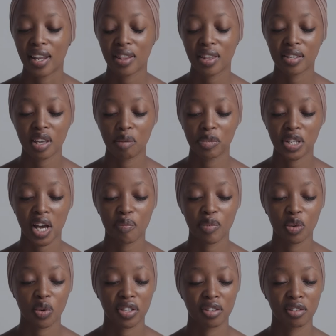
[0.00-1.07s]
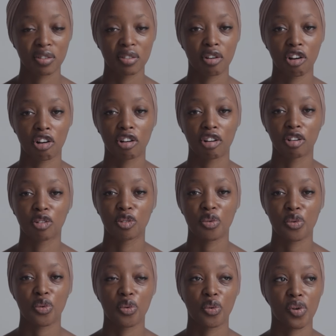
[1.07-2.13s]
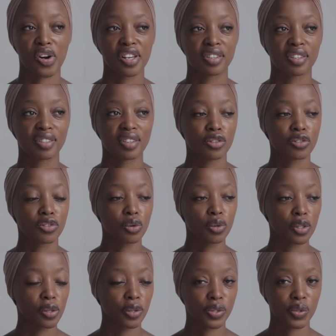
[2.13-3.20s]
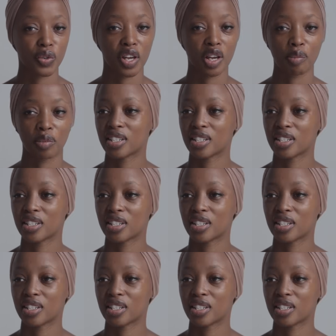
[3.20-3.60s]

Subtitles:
And at the same time, there was this girl who was so close to him.